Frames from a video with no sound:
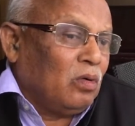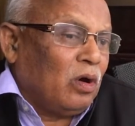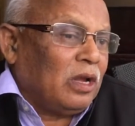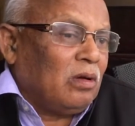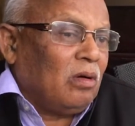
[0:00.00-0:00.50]

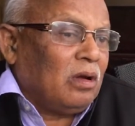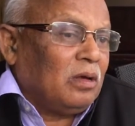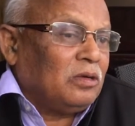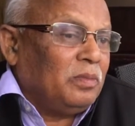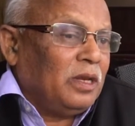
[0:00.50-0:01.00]
quite a lot
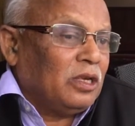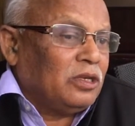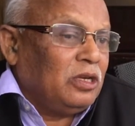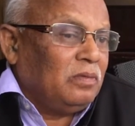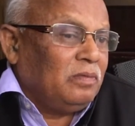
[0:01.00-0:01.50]
has been
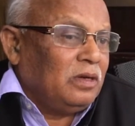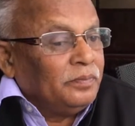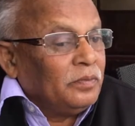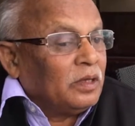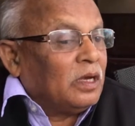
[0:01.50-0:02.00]
achieved.
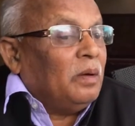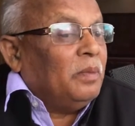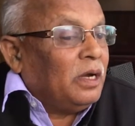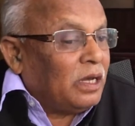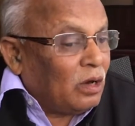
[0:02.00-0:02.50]

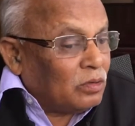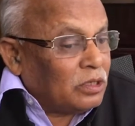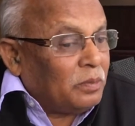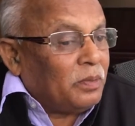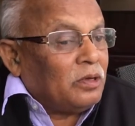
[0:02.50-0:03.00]
Community
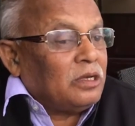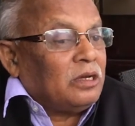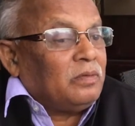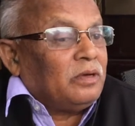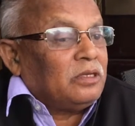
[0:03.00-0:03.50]
housing
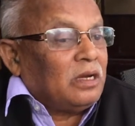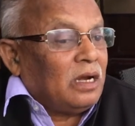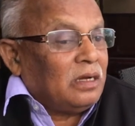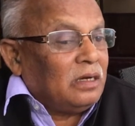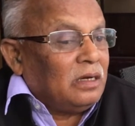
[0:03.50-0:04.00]
project was
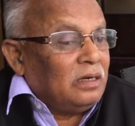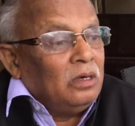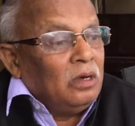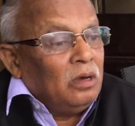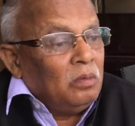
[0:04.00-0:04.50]
started.
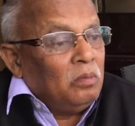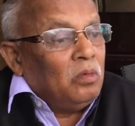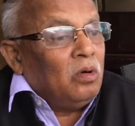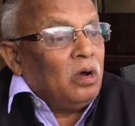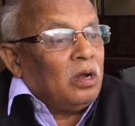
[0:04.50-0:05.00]

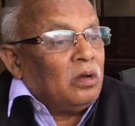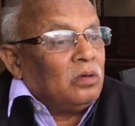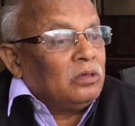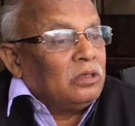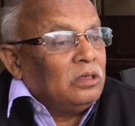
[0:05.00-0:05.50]

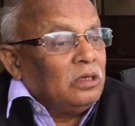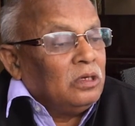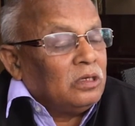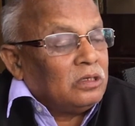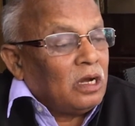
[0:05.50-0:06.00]
Muungano's
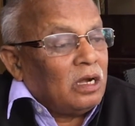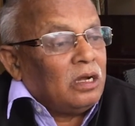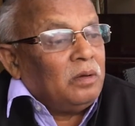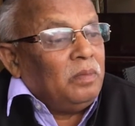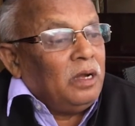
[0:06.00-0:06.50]

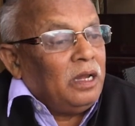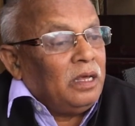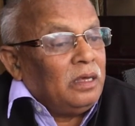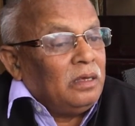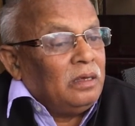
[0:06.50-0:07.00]
started
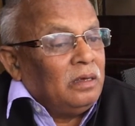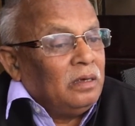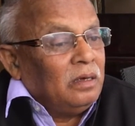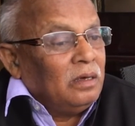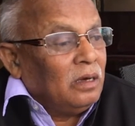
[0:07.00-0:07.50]
building
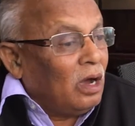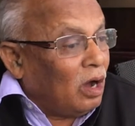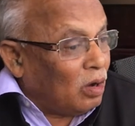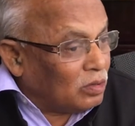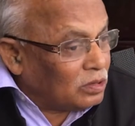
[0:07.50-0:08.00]

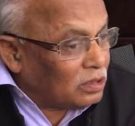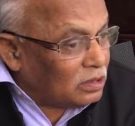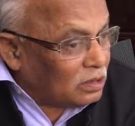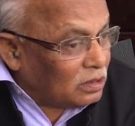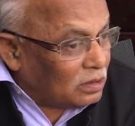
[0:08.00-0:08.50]

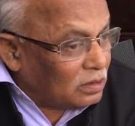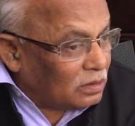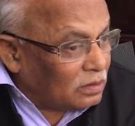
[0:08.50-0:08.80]
houses.